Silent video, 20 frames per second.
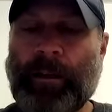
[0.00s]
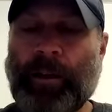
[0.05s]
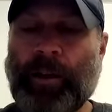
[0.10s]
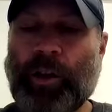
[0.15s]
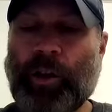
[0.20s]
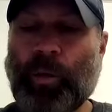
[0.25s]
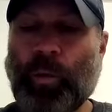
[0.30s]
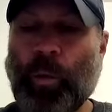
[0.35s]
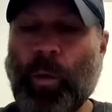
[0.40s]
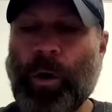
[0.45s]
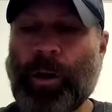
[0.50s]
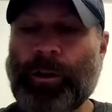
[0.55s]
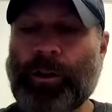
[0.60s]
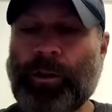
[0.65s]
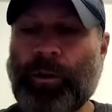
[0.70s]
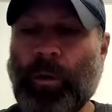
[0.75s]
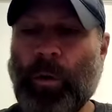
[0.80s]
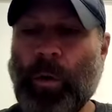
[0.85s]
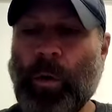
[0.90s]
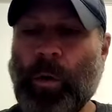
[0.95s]
you want
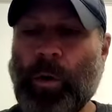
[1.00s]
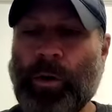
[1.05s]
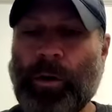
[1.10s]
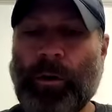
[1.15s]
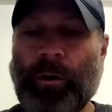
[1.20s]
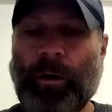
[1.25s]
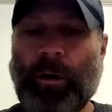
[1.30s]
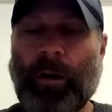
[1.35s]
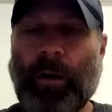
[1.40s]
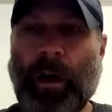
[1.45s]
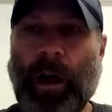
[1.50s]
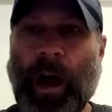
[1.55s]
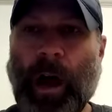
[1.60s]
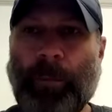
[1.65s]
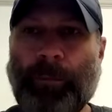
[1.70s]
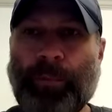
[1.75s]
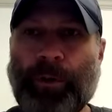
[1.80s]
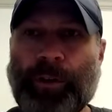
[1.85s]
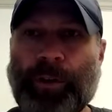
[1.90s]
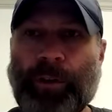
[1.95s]
to order
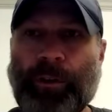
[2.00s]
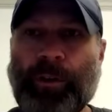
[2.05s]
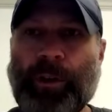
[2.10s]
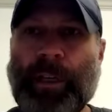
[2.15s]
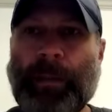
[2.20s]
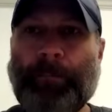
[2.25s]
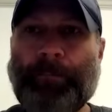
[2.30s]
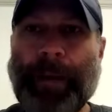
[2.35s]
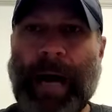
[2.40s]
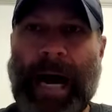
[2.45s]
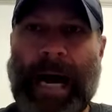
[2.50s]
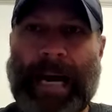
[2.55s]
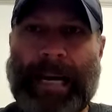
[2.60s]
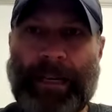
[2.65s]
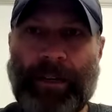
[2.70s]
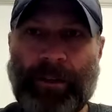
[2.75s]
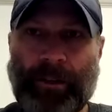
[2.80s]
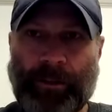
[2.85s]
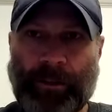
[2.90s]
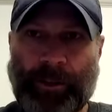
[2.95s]
opportunity
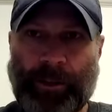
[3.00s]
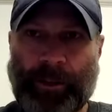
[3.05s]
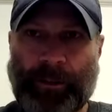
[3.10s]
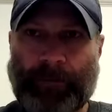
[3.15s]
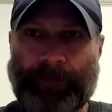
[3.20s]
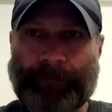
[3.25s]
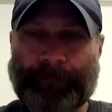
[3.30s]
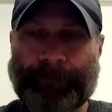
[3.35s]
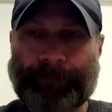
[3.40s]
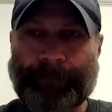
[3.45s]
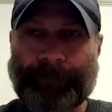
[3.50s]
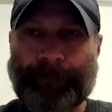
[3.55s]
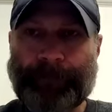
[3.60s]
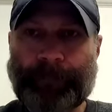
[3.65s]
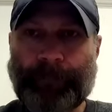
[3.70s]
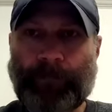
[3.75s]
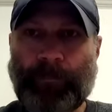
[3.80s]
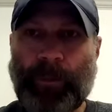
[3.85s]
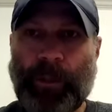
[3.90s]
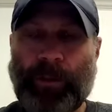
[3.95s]
buyers.
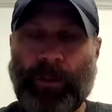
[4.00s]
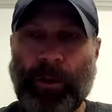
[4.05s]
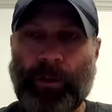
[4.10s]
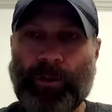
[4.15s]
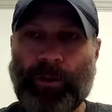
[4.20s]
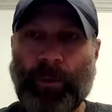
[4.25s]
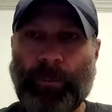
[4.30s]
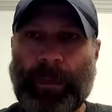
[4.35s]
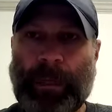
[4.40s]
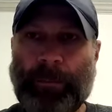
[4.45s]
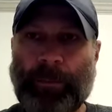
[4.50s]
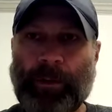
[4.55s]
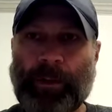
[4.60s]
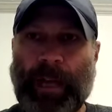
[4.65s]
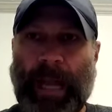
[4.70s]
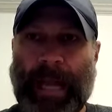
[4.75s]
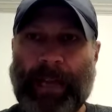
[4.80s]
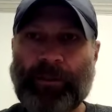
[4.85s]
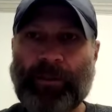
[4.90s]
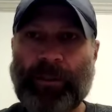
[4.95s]
Those are people that
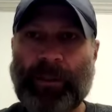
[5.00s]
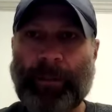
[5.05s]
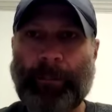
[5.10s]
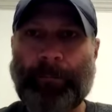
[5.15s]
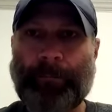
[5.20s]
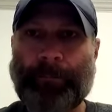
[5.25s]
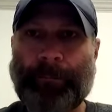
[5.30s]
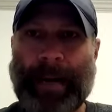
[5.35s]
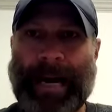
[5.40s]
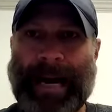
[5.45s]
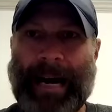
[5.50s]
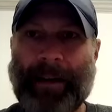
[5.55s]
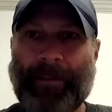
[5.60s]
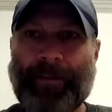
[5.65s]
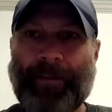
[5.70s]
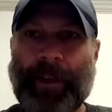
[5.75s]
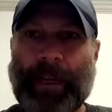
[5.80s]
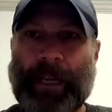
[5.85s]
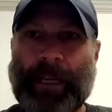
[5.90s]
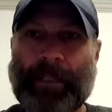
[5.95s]
actually buy
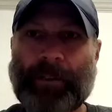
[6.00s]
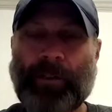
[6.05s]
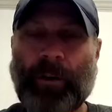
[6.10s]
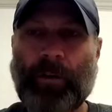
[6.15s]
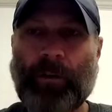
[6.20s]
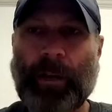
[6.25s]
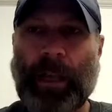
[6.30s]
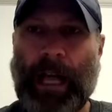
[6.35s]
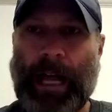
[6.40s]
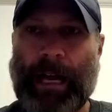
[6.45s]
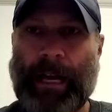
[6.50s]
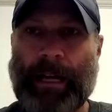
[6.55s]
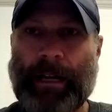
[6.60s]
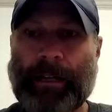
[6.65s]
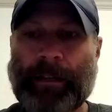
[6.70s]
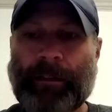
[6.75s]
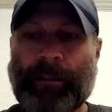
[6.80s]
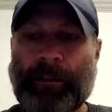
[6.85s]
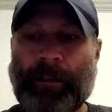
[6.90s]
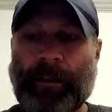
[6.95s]
things online.
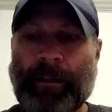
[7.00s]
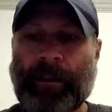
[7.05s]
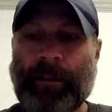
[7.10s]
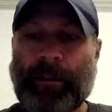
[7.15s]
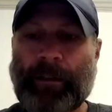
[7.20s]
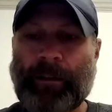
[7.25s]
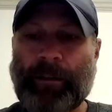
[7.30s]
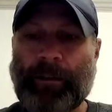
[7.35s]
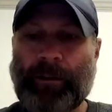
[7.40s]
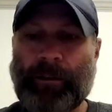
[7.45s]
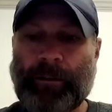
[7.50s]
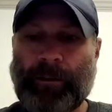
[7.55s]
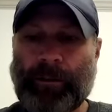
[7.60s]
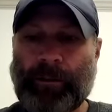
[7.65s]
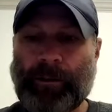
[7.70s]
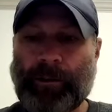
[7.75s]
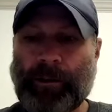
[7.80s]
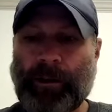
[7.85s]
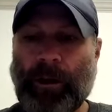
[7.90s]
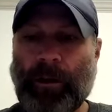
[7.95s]

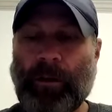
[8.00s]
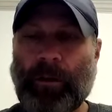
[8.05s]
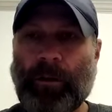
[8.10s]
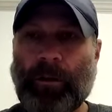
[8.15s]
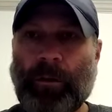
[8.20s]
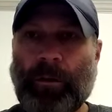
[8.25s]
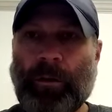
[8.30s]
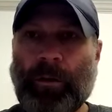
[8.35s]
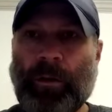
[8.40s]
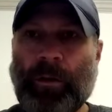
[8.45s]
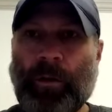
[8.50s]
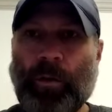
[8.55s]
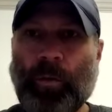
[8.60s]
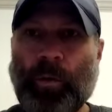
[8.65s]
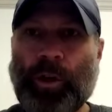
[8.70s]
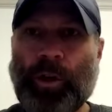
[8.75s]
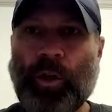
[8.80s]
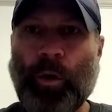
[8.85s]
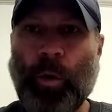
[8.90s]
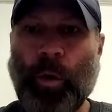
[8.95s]
So
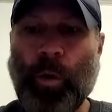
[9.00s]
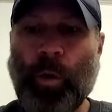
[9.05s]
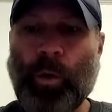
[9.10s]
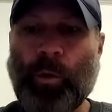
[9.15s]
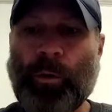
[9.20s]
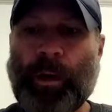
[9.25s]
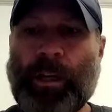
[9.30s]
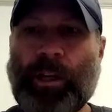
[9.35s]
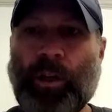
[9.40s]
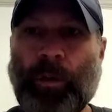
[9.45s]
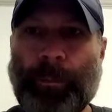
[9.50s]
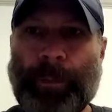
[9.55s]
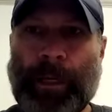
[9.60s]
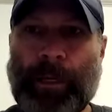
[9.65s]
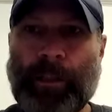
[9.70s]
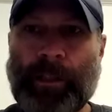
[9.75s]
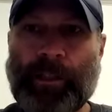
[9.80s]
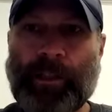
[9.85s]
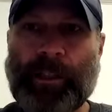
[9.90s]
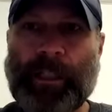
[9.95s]
when you're ordering your
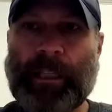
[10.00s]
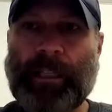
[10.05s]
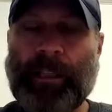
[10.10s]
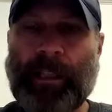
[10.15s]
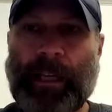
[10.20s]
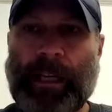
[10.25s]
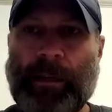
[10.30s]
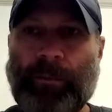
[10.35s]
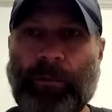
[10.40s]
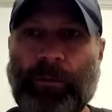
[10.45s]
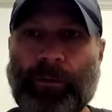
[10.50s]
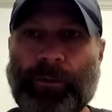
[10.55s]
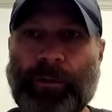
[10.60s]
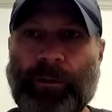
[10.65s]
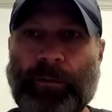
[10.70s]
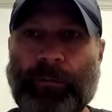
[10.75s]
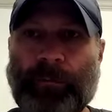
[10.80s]
peel and stick labels,